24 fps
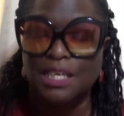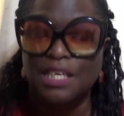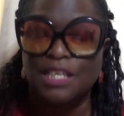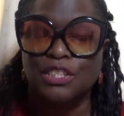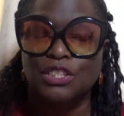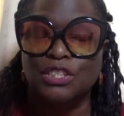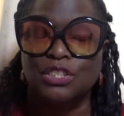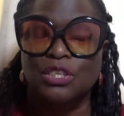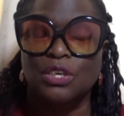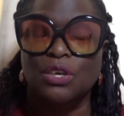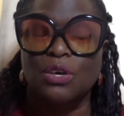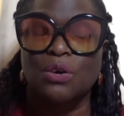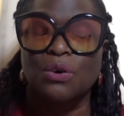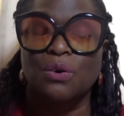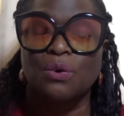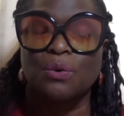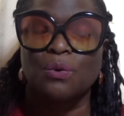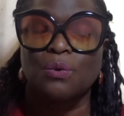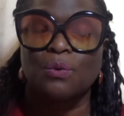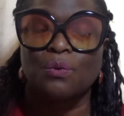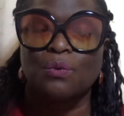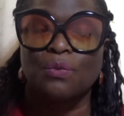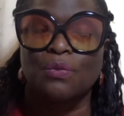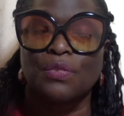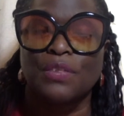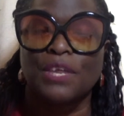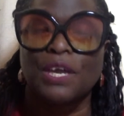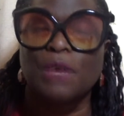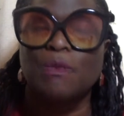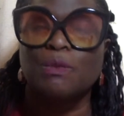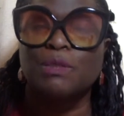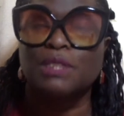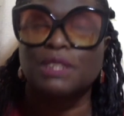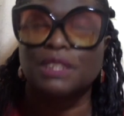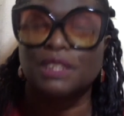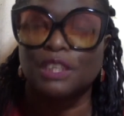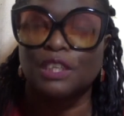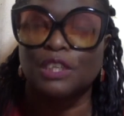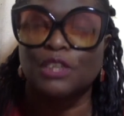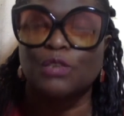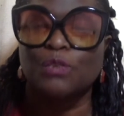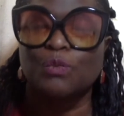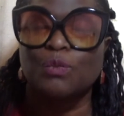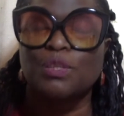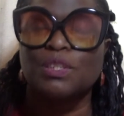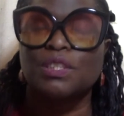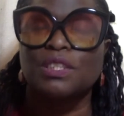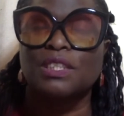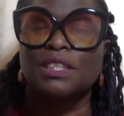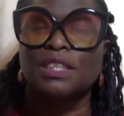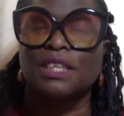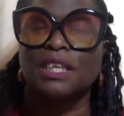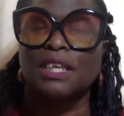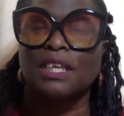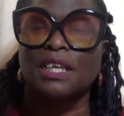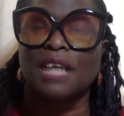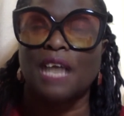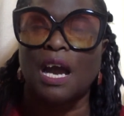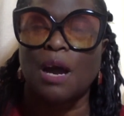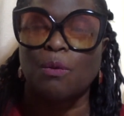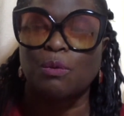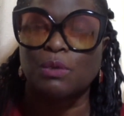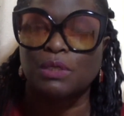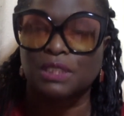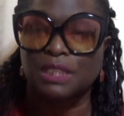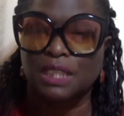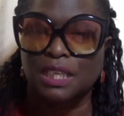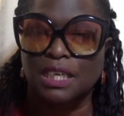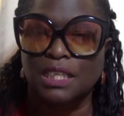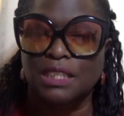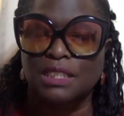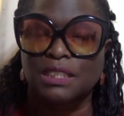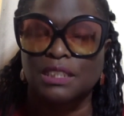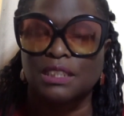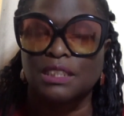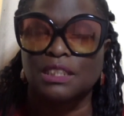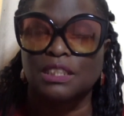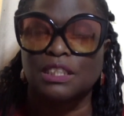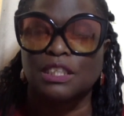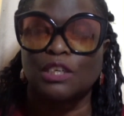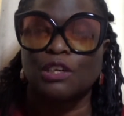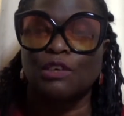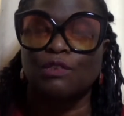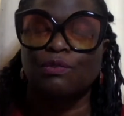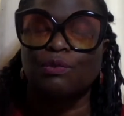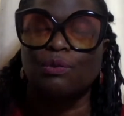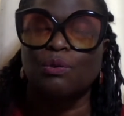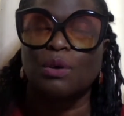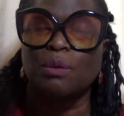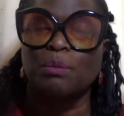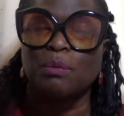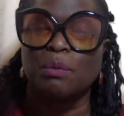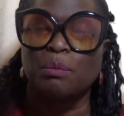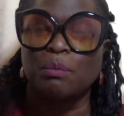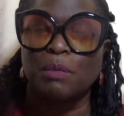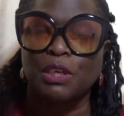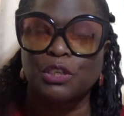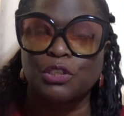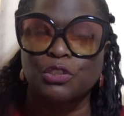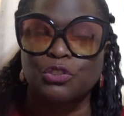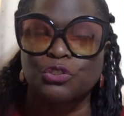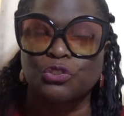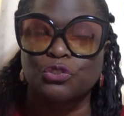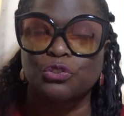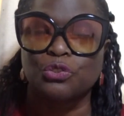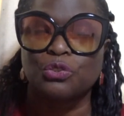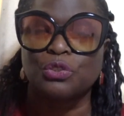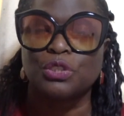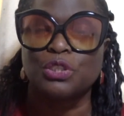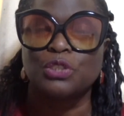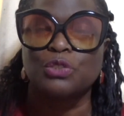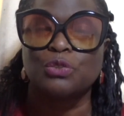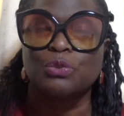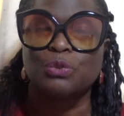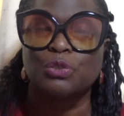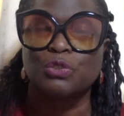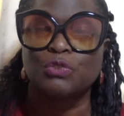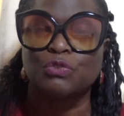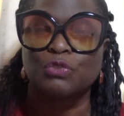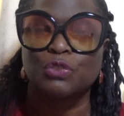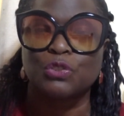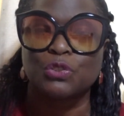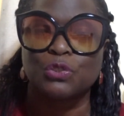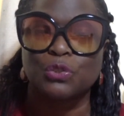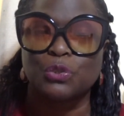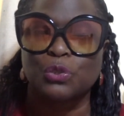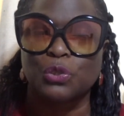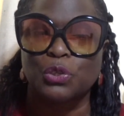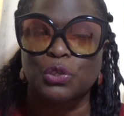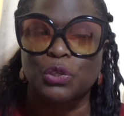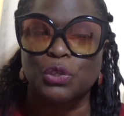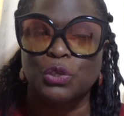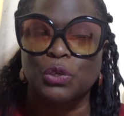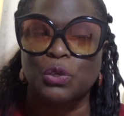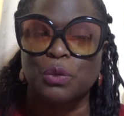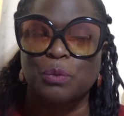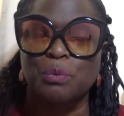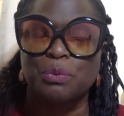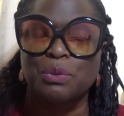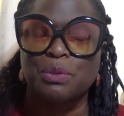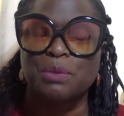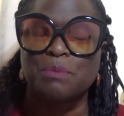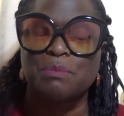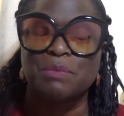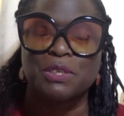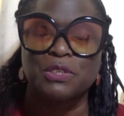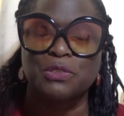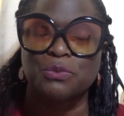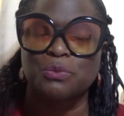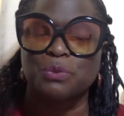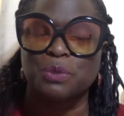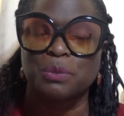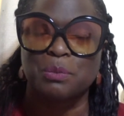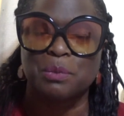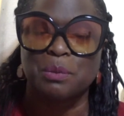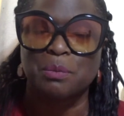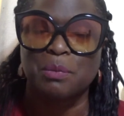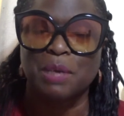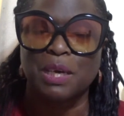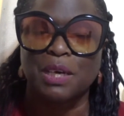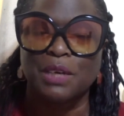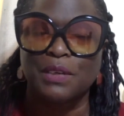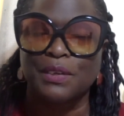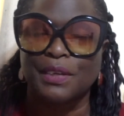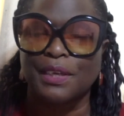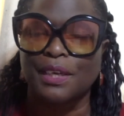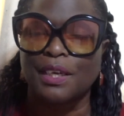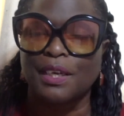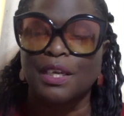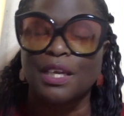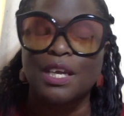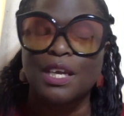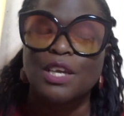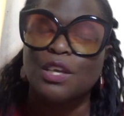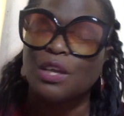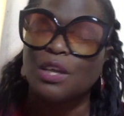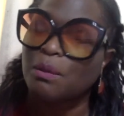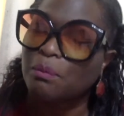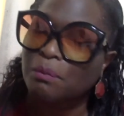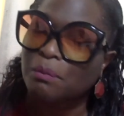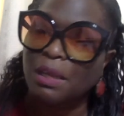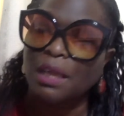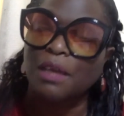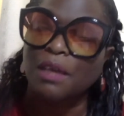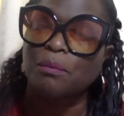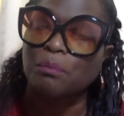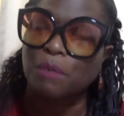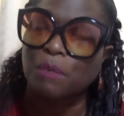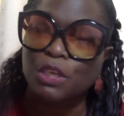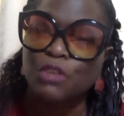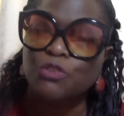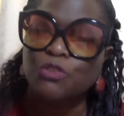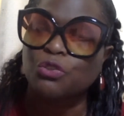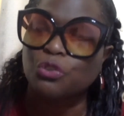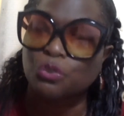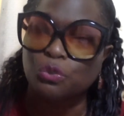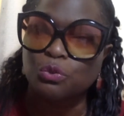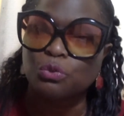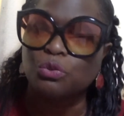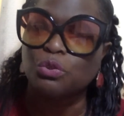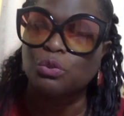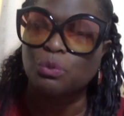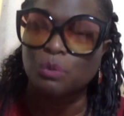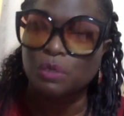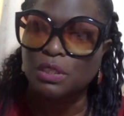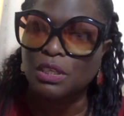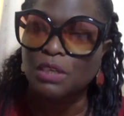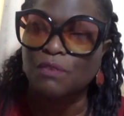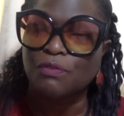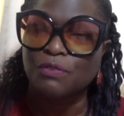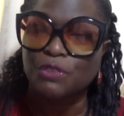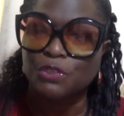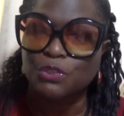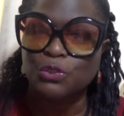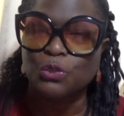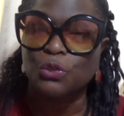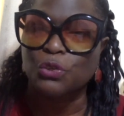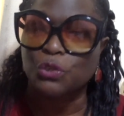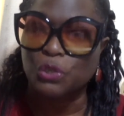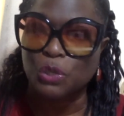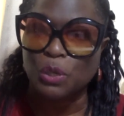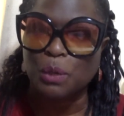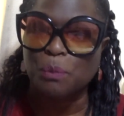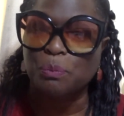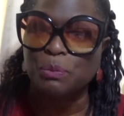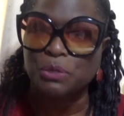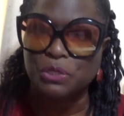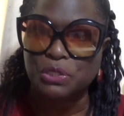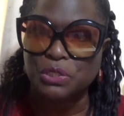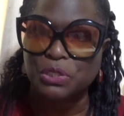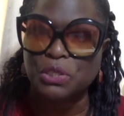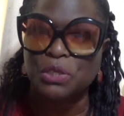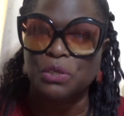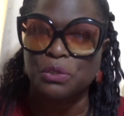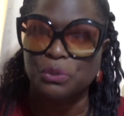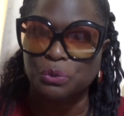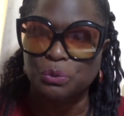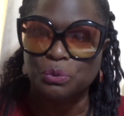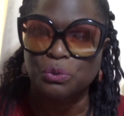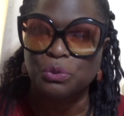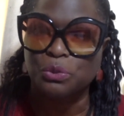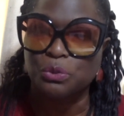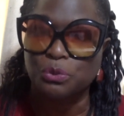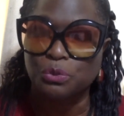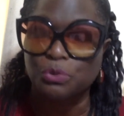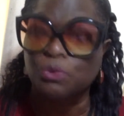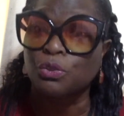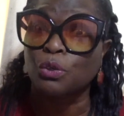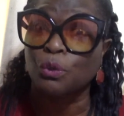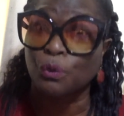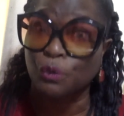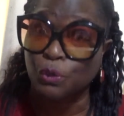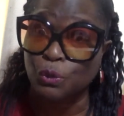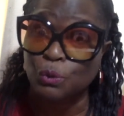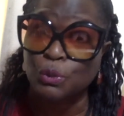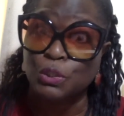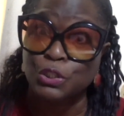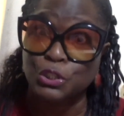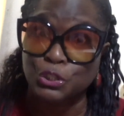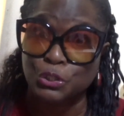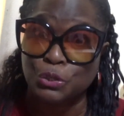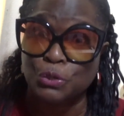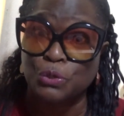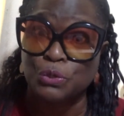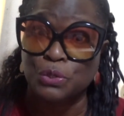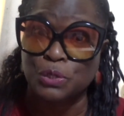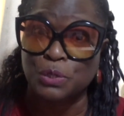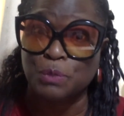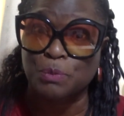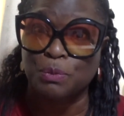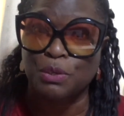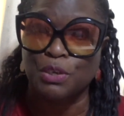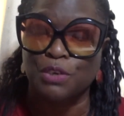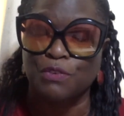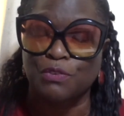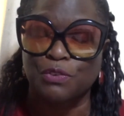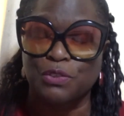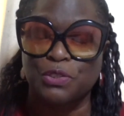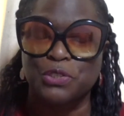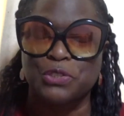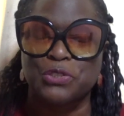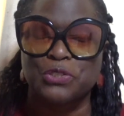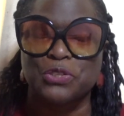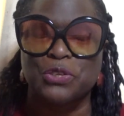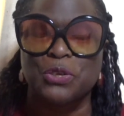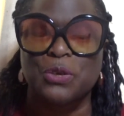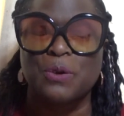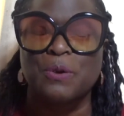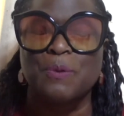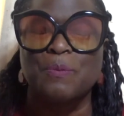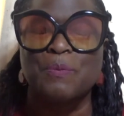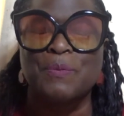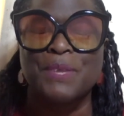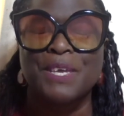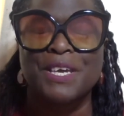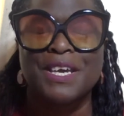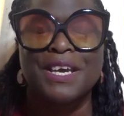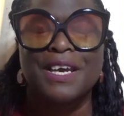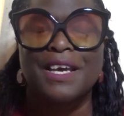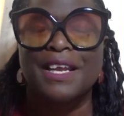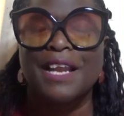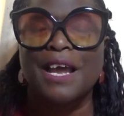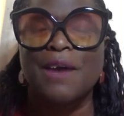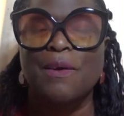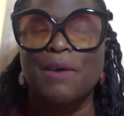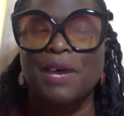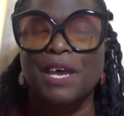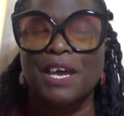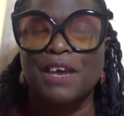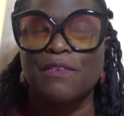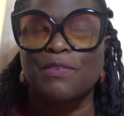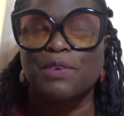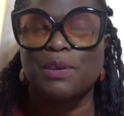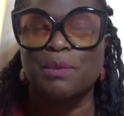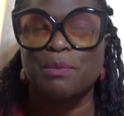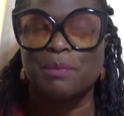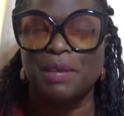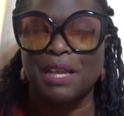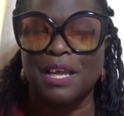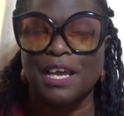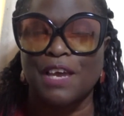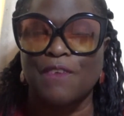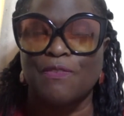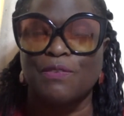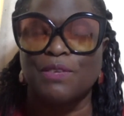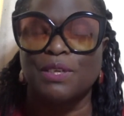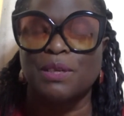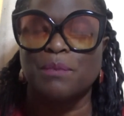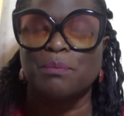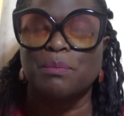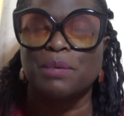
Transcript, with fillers: So that was another reason that I was constantly there for him and making sure he do his physical therapy and messing with him about that. Like, make sure you do what the physical therapist tell you to do. You know, your insurance is paying for this. So, and I would have him laughing at it.